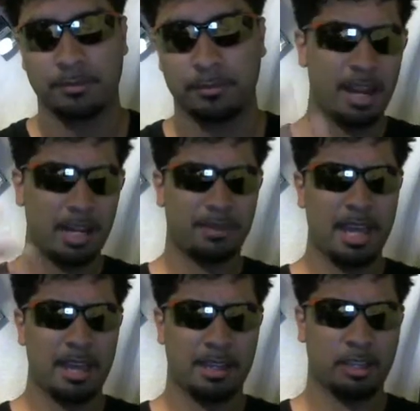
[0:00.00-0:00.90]
Not even
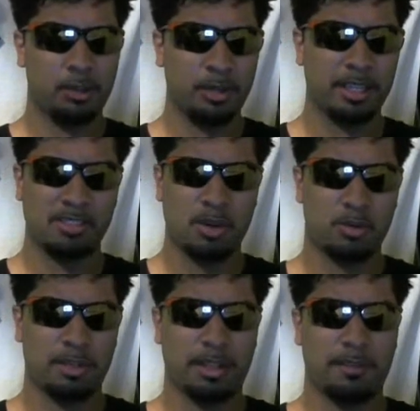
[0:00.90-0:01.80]
that, including his
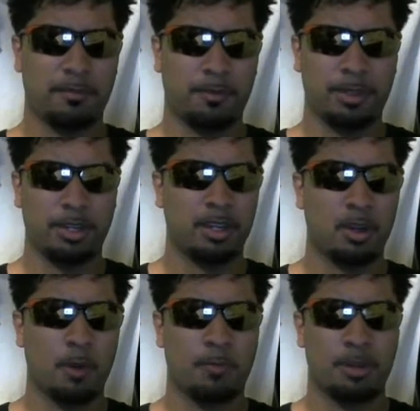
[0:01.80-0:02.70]
own. Like, if you're going to
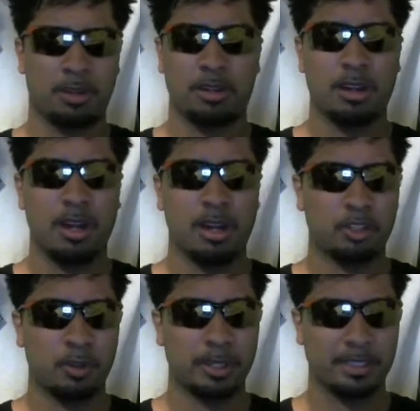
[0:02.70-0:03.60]
go for a
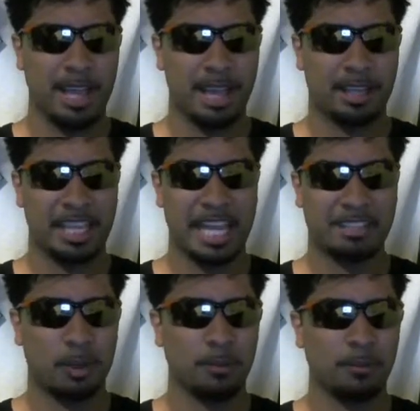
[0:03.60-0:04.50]
direct attack,
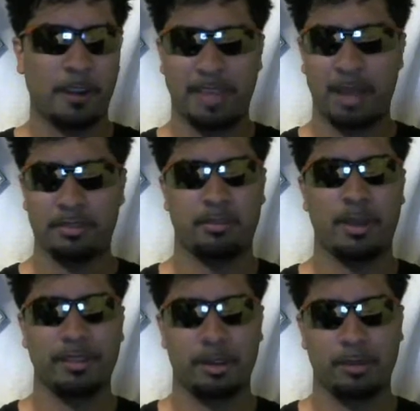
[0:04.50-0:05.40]
that's like over 5,000
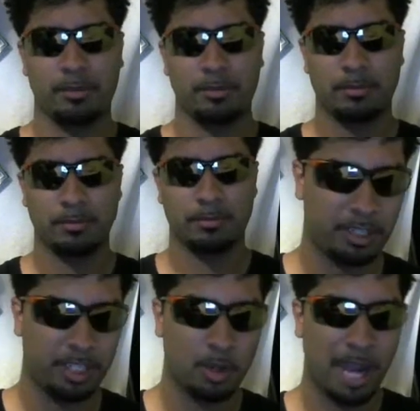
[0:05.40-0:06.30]
right there. I
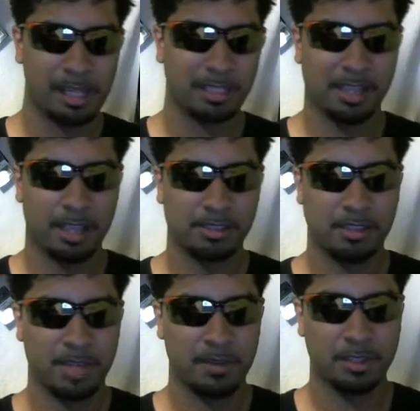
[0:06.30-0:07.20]
mean, Neo Galaxy Eyes
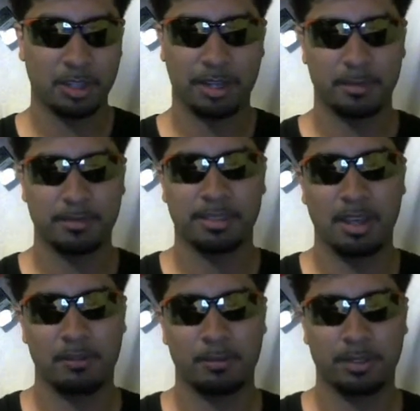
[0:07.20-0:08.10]
couldn't even target
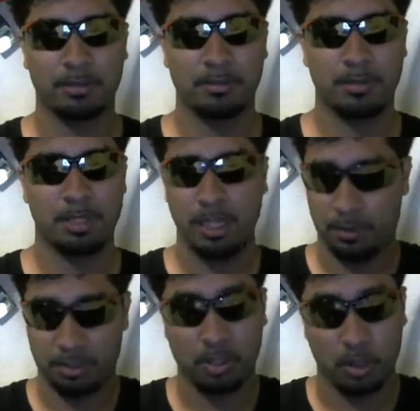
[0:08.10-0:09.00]
himself, but
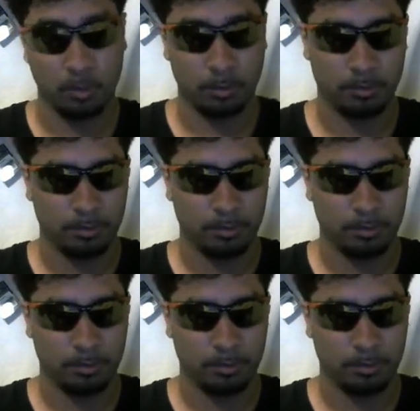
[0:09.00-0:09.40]
even so.